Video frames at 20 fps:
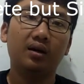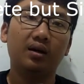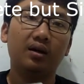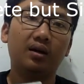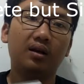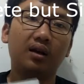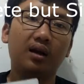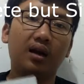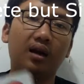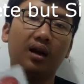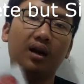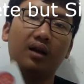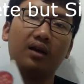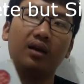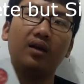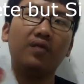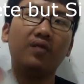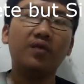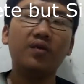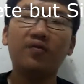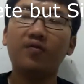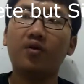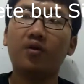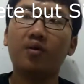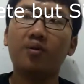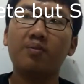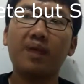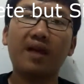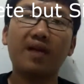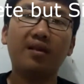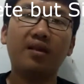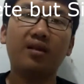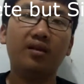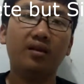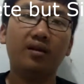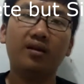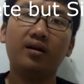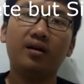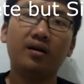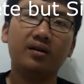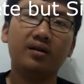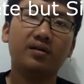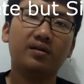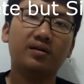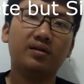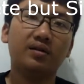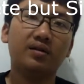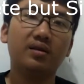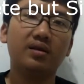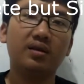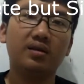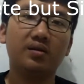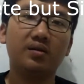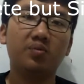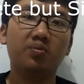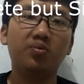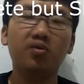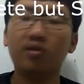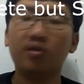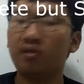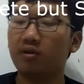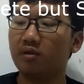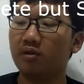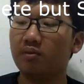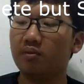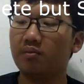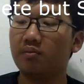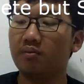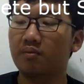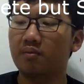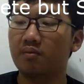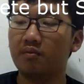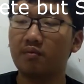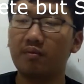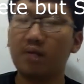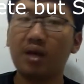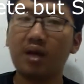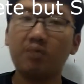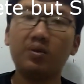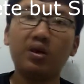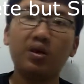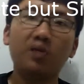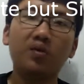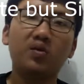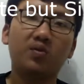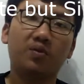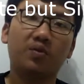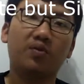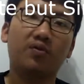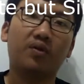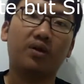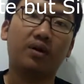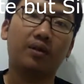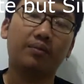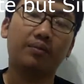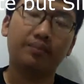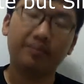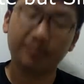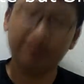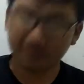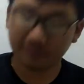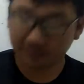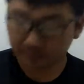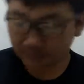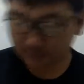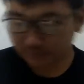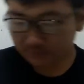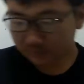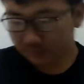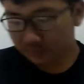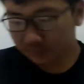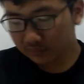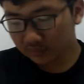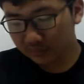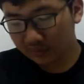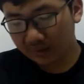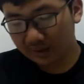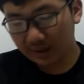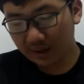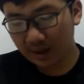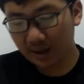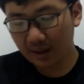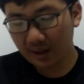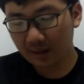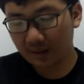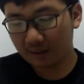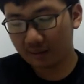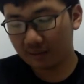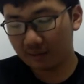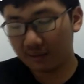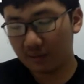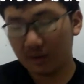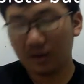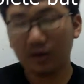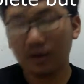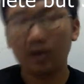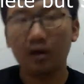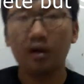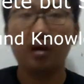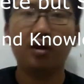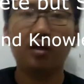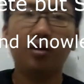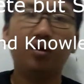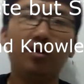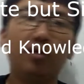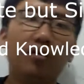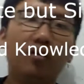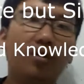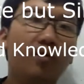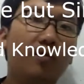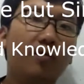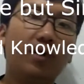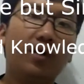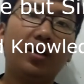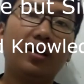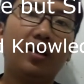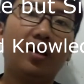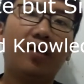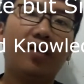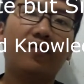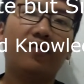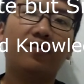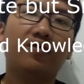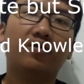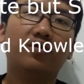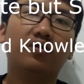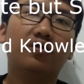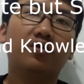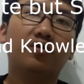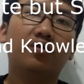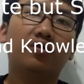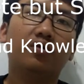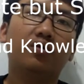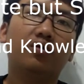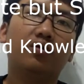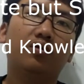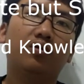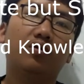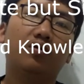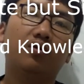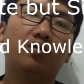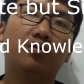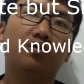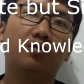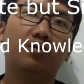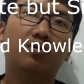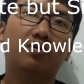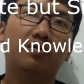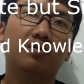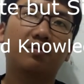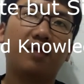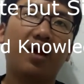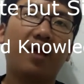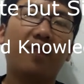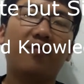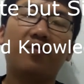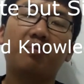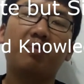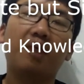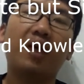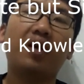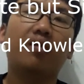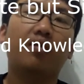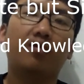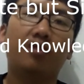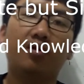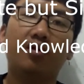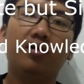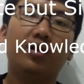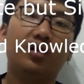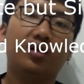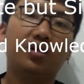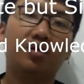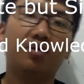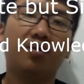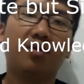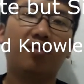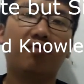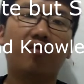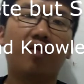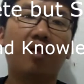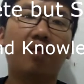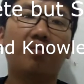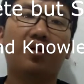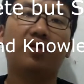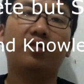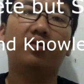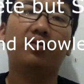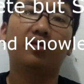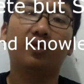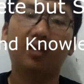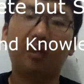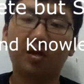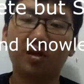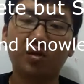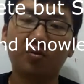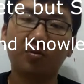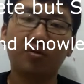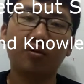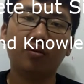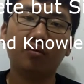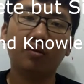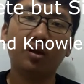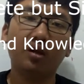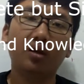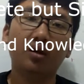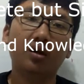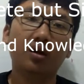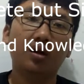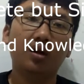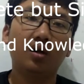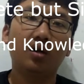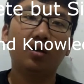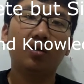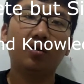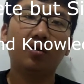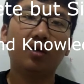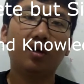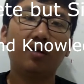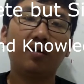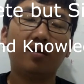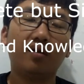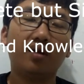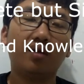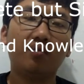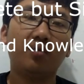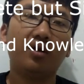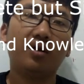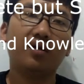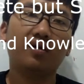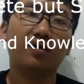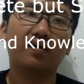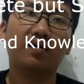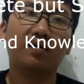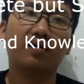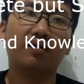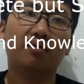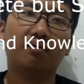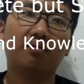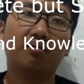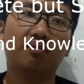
that even for basic learners, this book might be useful for them. And you don't really have to have a background knowledge about grammar to learn this book. You can simply just